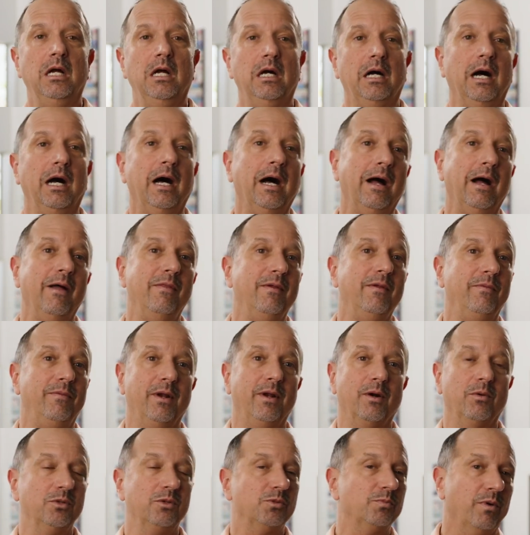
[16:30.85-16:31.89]
that there
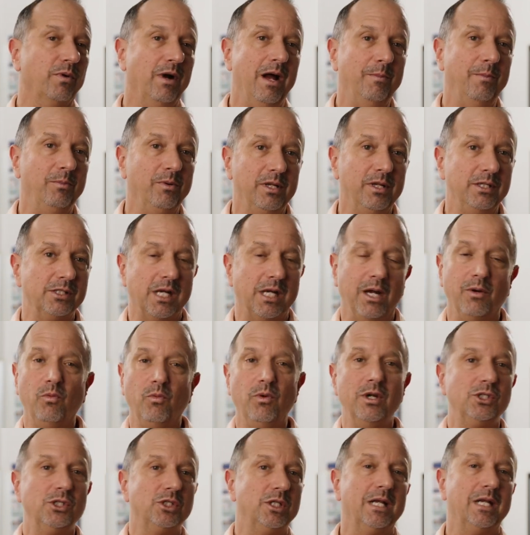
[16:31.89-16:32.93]
was properties I
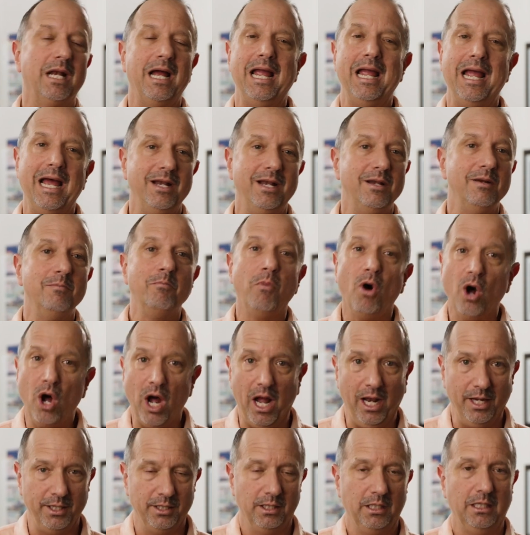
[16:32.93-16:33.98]
wished that I hadn't bought.